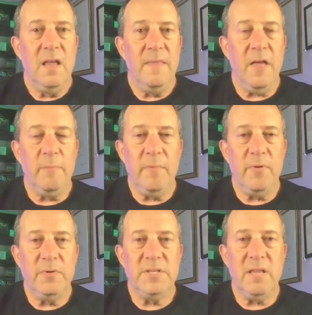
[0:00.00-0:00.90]
they'll be
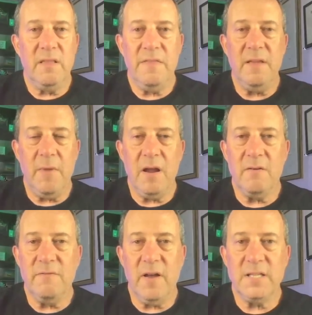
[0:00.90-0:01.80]
producing lithium
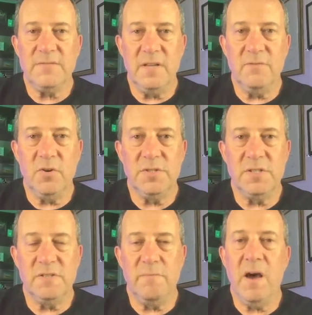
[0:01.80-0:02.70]
iron phosphate
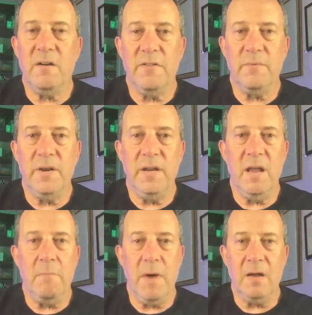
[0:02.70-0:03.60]
versions of Model 3
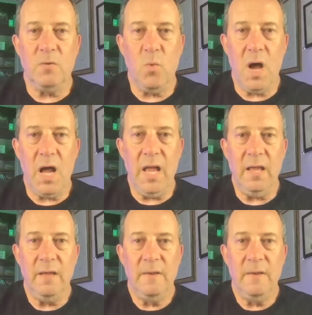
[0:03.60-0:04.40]
and Model Y